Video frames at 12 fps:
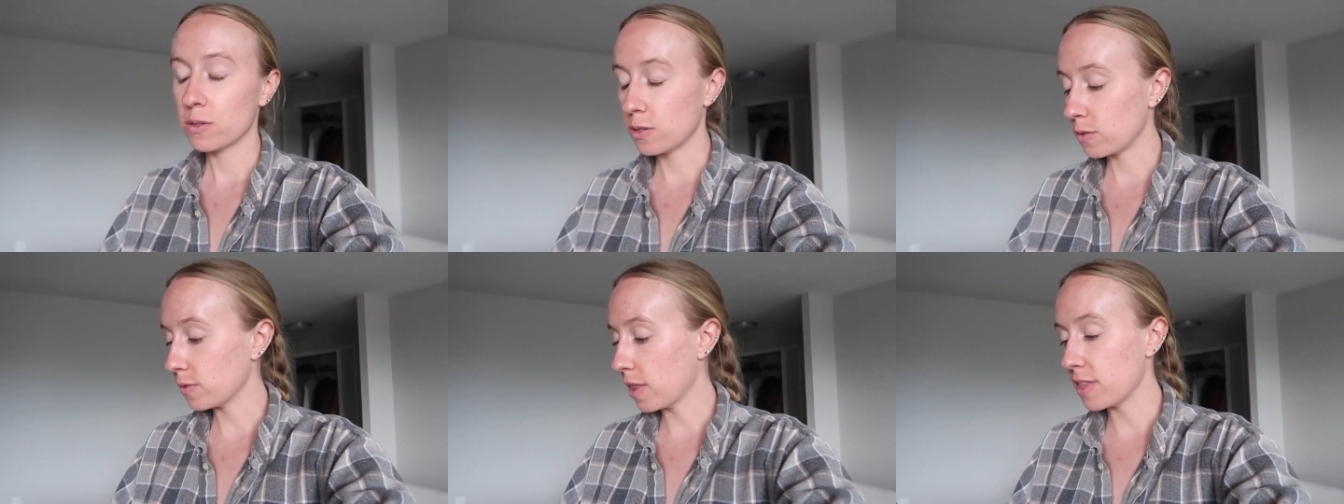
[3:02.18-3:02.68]

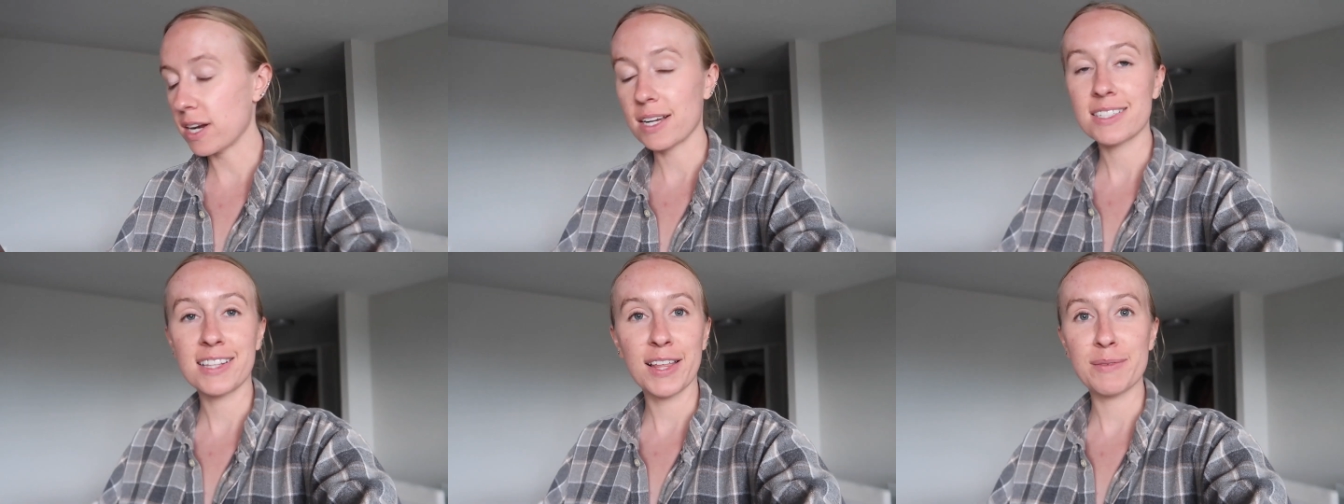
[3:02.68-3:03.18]
go in the
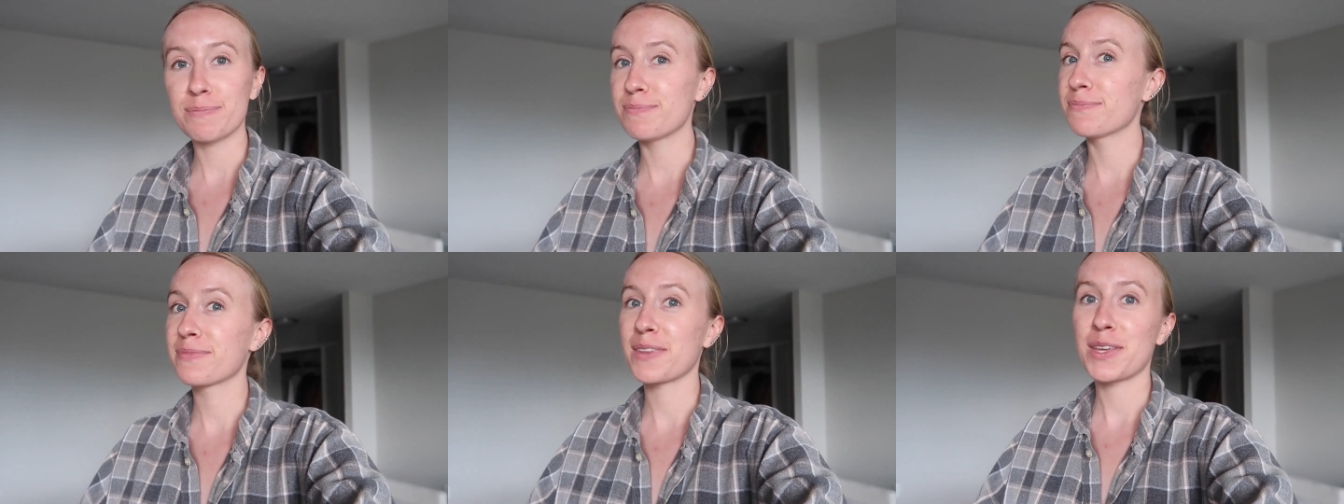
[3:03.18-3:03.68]
next clip,
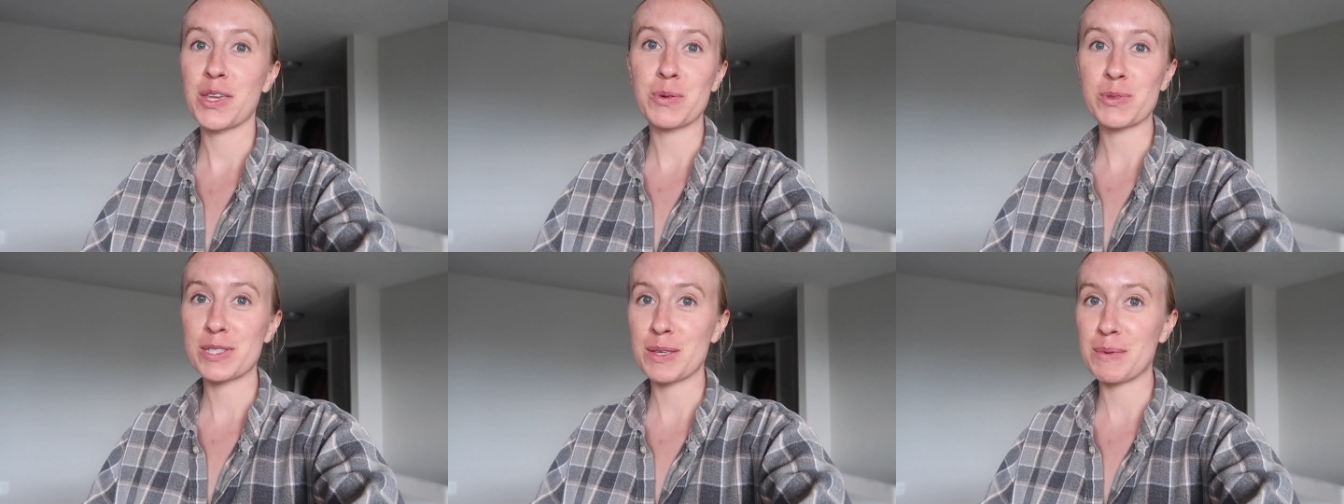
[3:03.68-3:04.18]
you
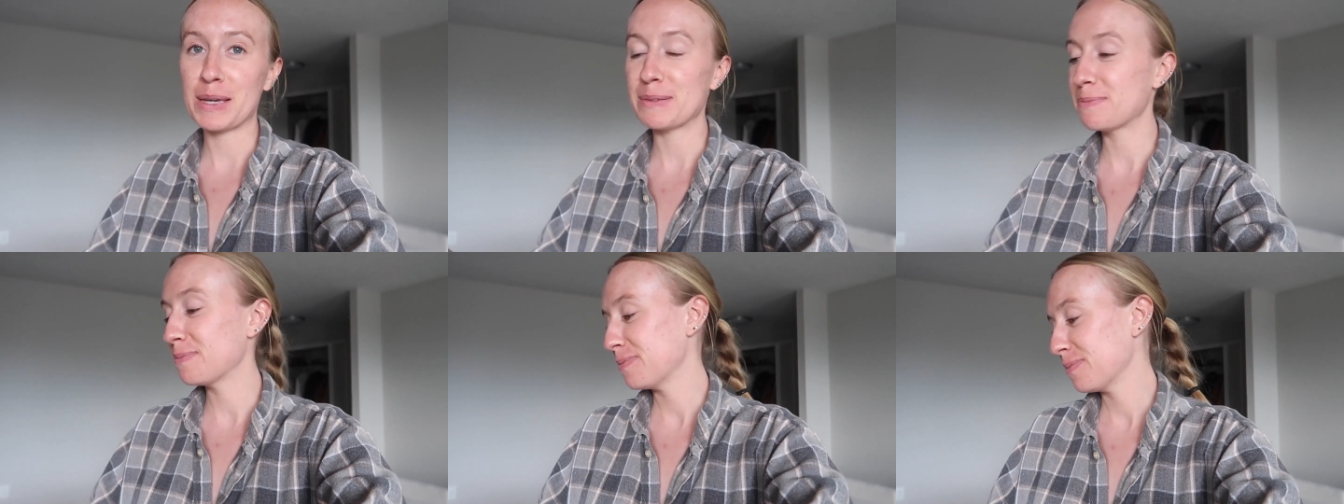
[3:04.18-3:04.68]
will see me
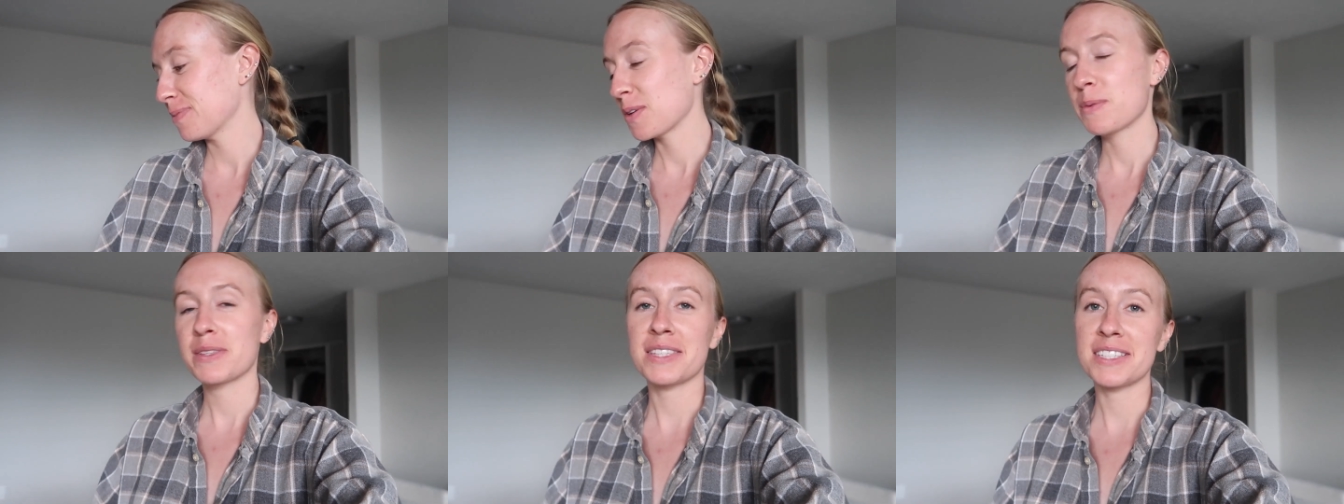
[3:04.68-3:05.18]

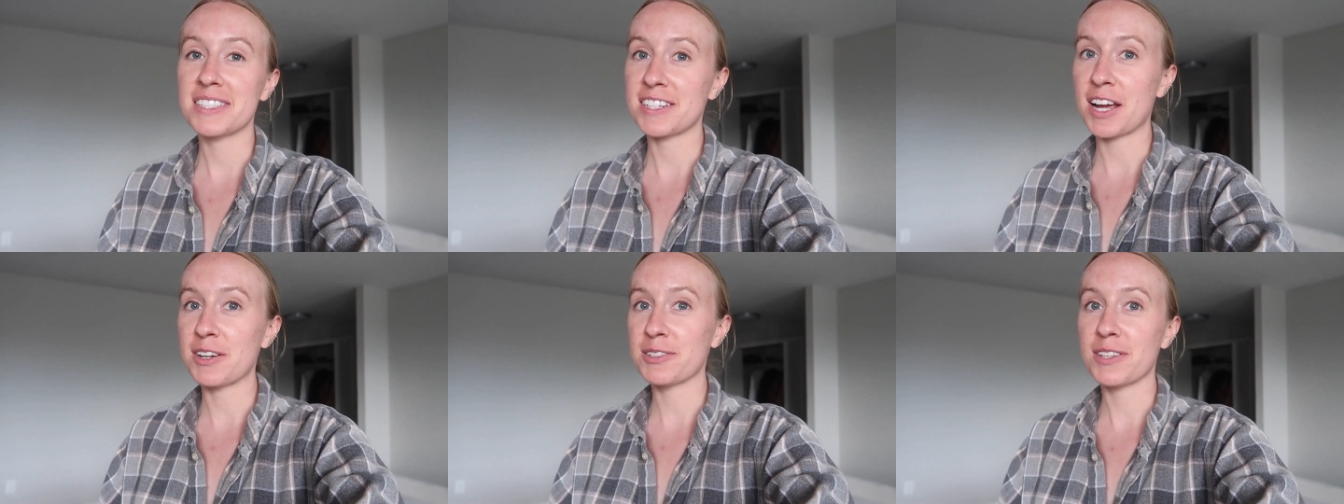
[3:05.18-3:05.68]
with these
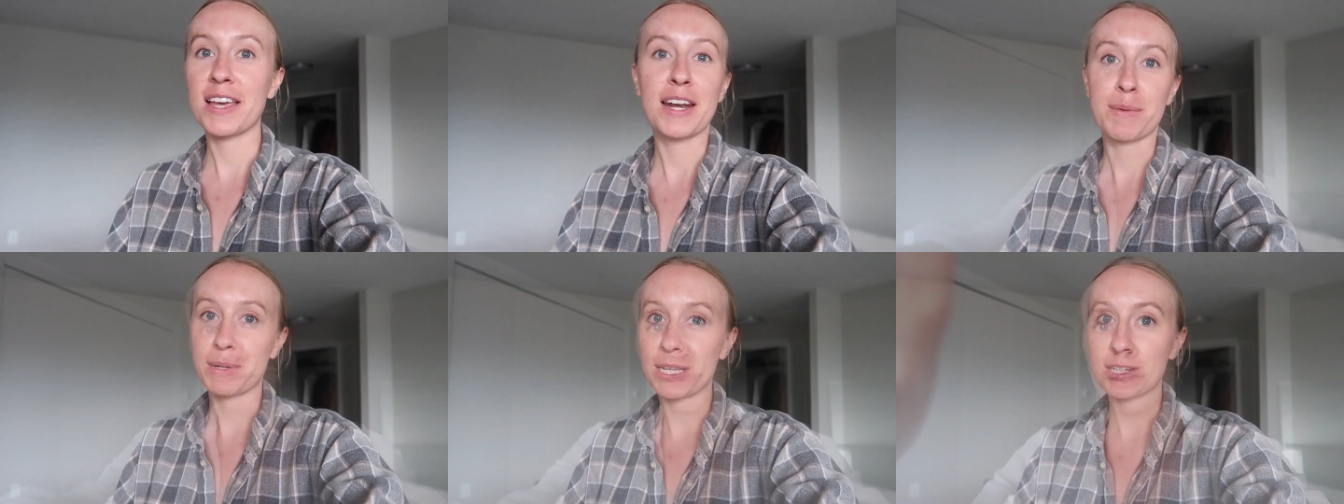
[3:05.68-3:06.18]
styled and
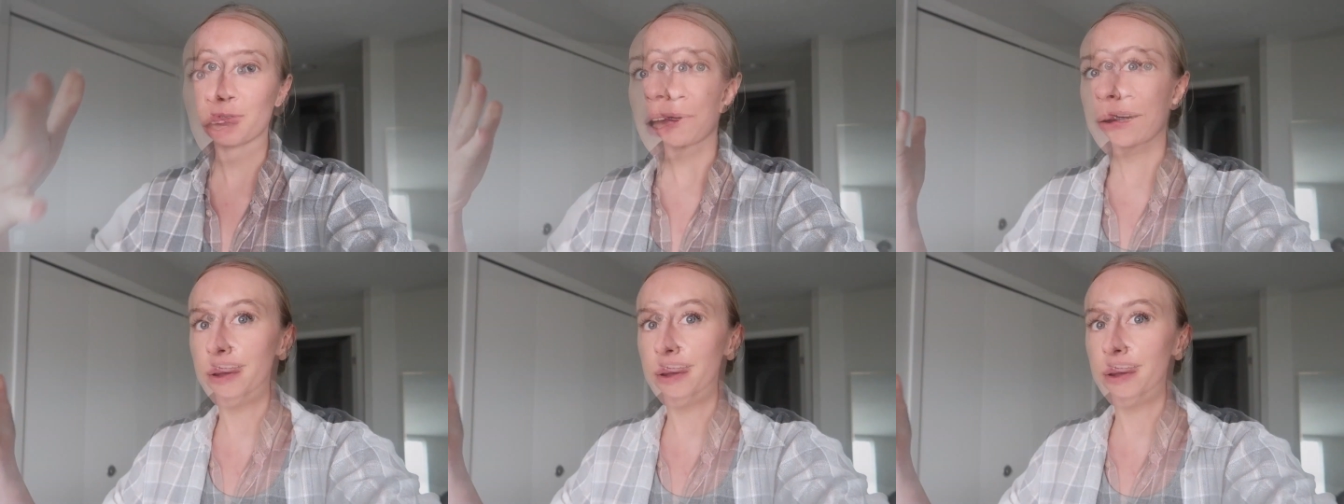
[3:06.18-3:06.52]
I'm gonna get to work.